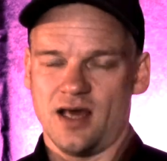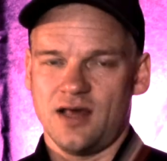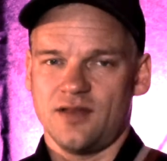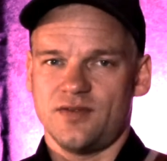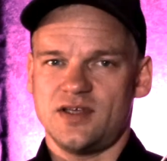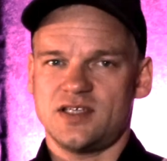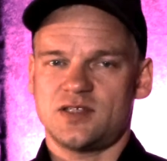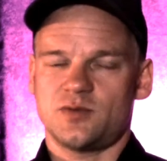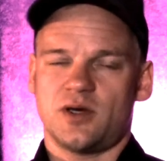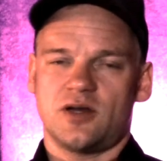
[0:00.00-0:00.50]

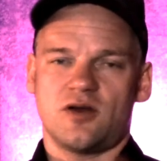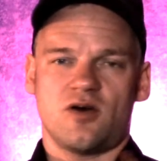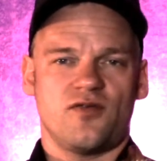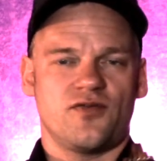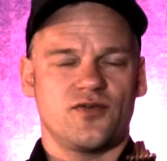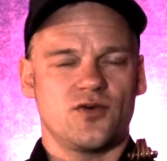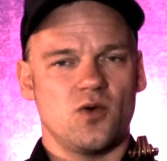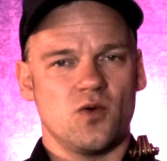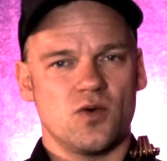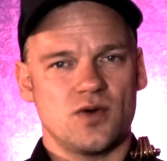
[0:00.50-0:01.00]
This one,
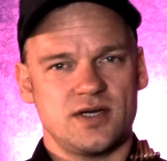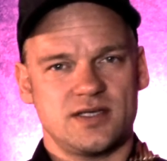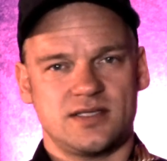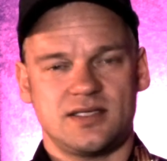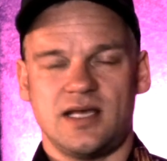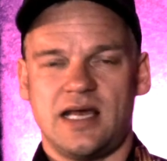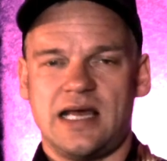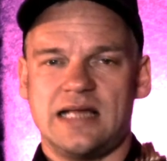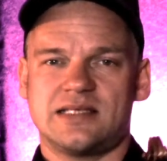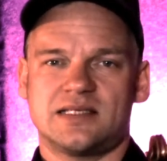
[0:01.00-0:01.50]
of course,
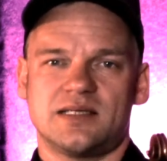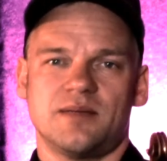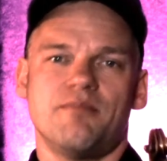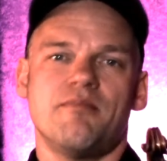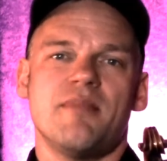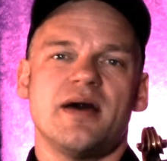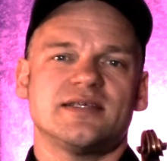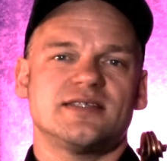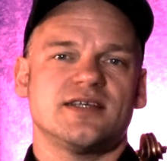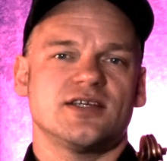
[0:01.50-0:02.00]
it's a
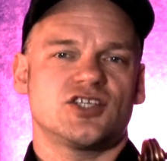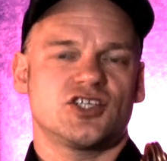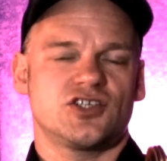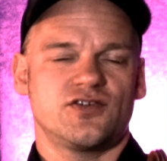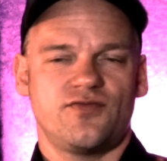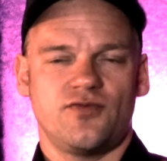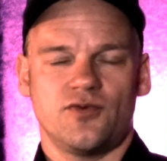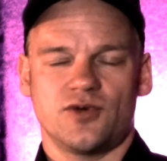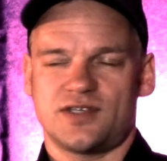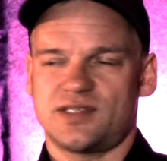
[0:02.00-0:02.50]
message
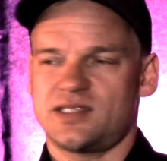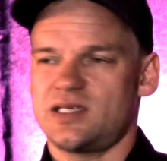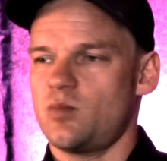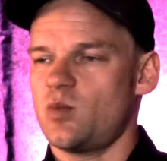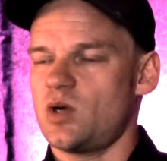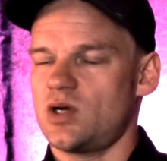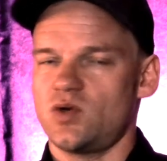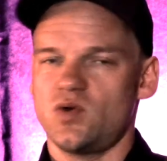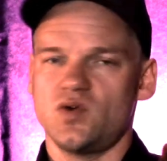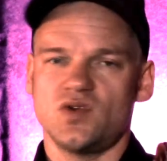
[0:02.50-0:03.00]
for
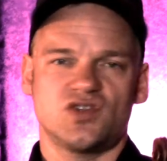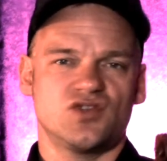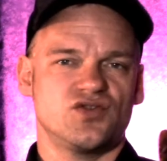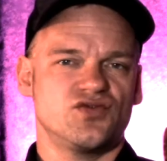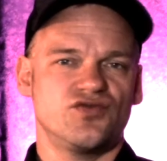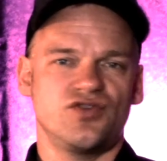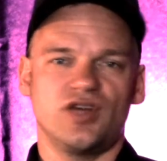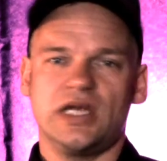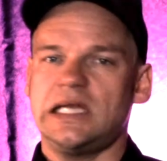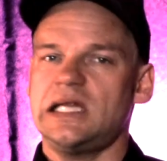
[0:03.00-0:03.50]
someone who is
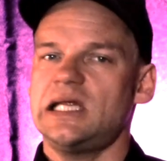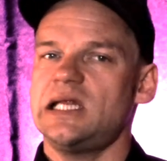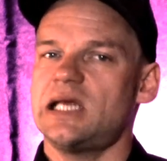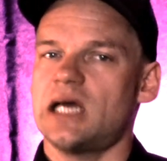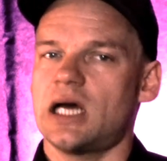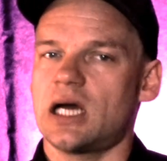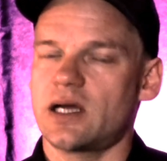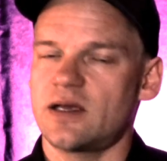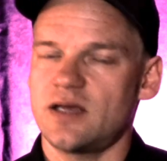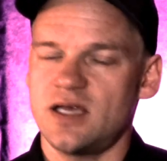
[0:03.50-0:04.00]
really
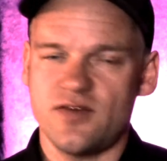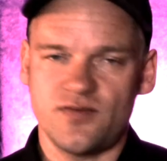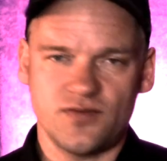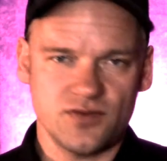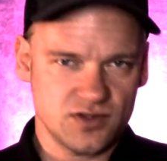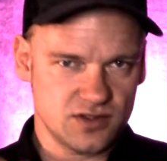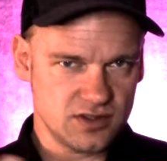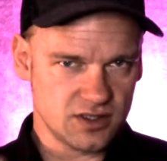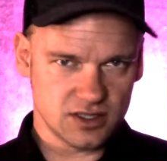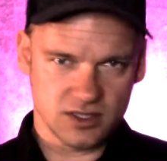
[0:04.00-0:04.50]
young. If you
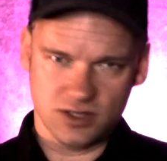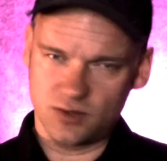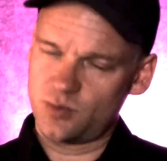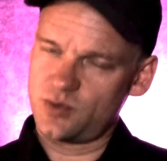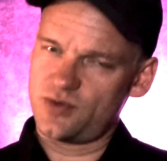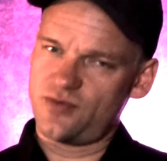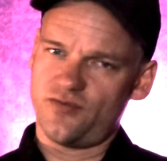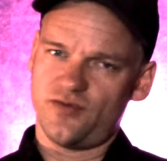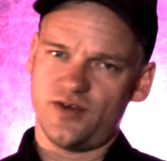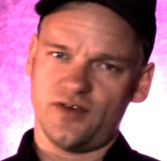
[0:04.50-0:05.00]
started
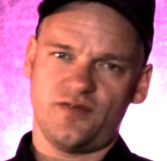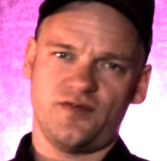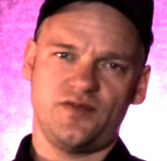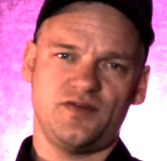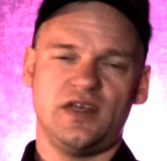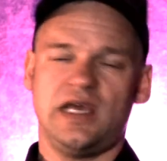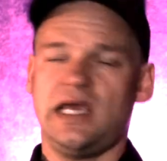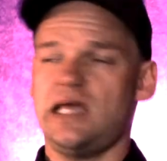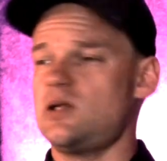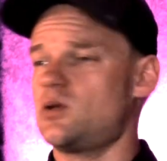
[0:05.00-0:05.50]
with
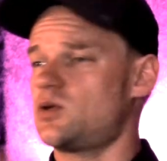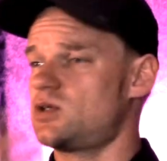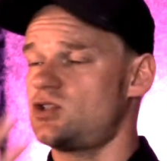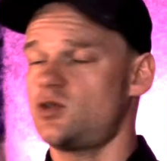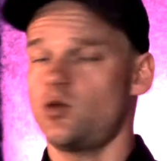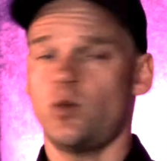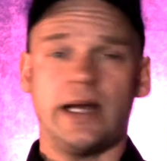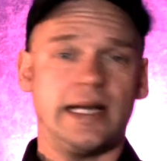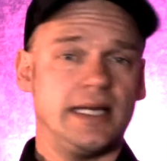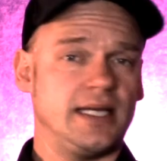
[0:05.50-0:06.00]
15 or
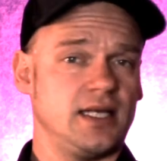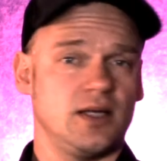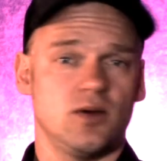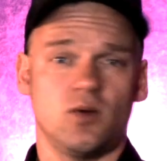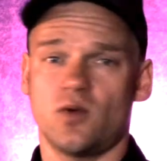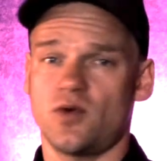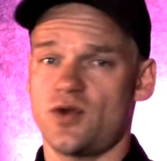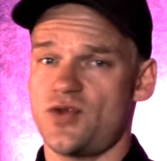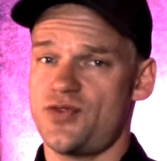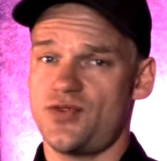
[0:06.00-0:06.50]
20
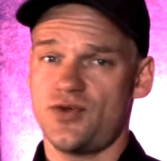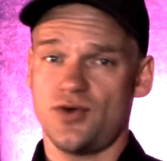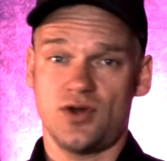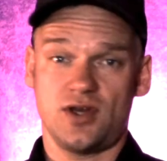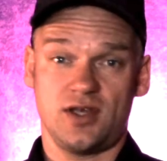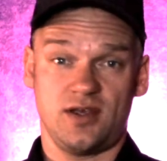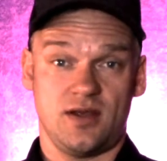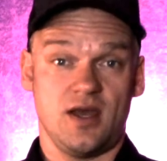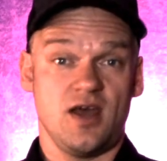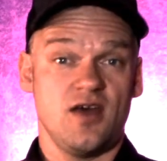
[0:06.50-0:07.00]
or
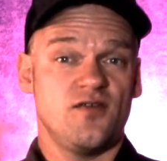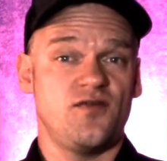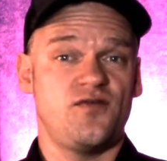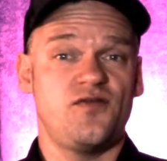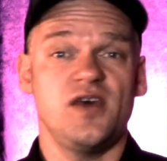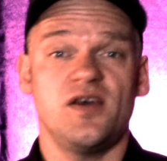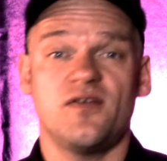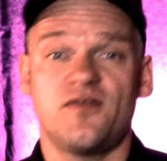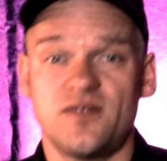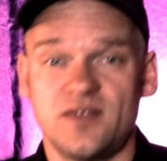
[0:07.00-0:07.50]
30,
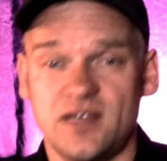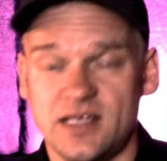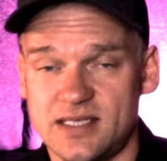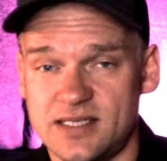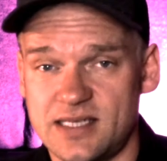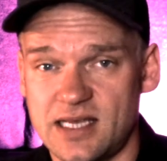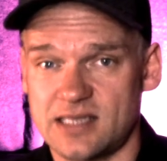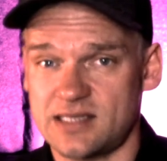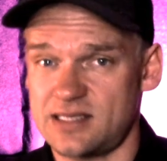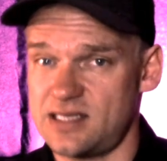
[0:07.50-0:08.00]
50,
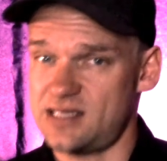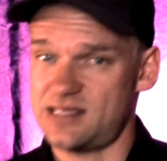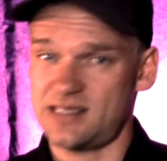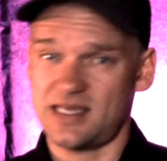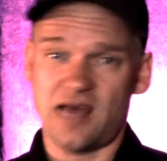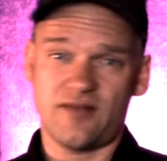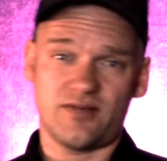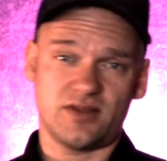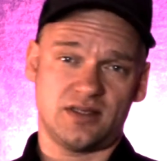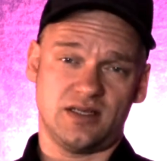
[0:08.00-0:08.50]
60,
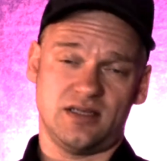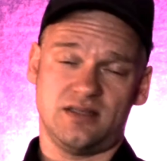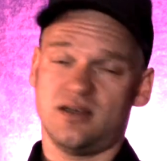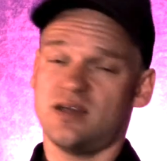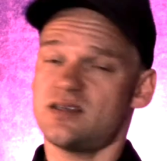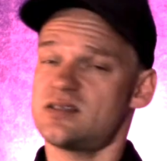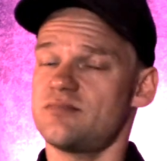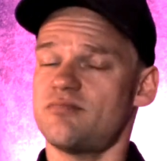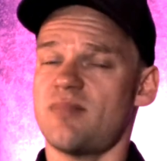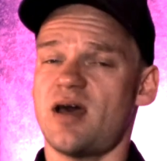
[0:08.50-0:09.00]
70,
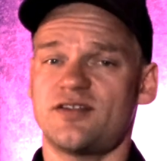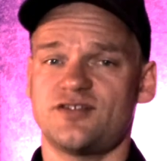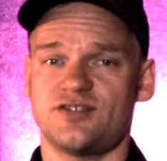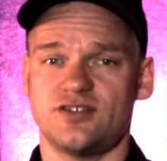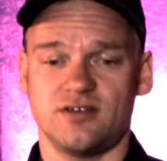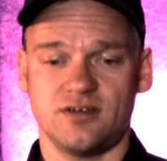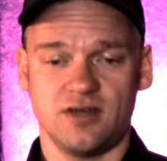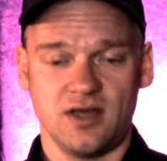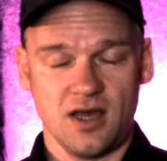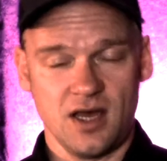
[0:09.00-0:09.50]
doesn't
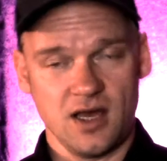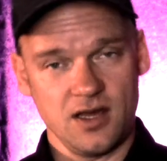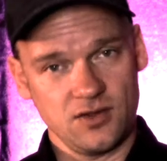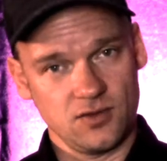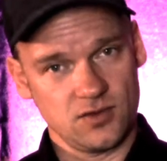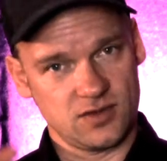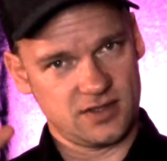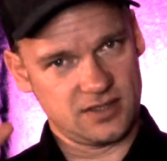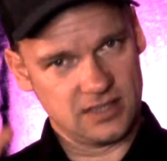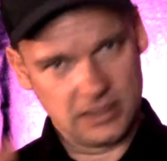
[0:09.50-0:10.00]
matter.
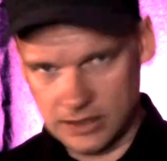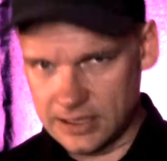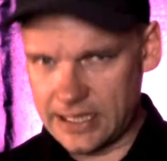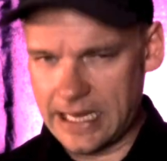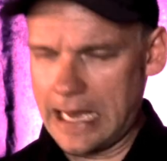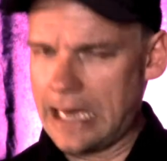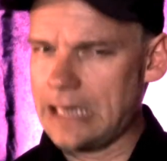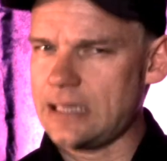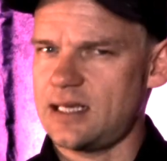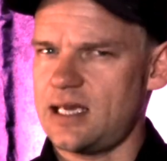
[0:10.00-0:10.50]
You still
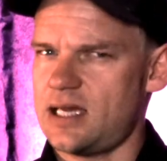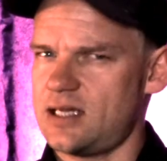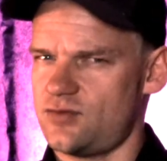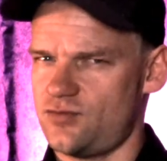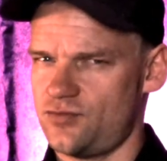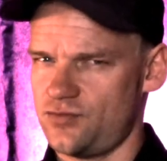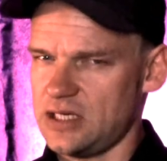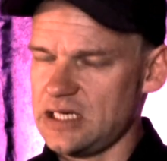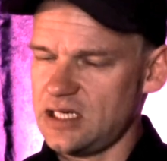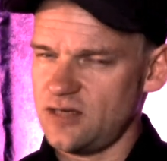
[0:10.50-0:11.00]
can
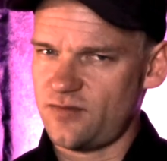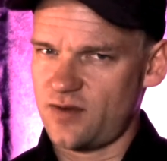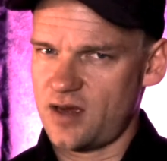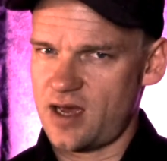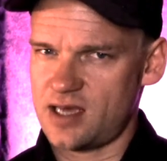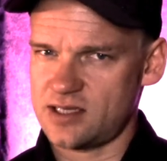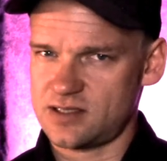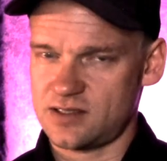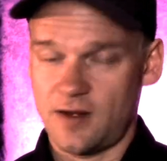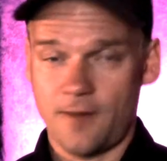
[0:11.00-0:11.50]
get really
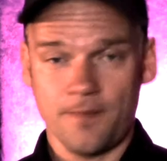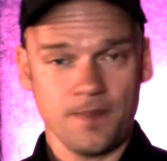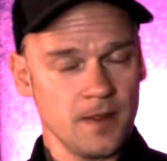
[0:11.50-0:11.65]
fast.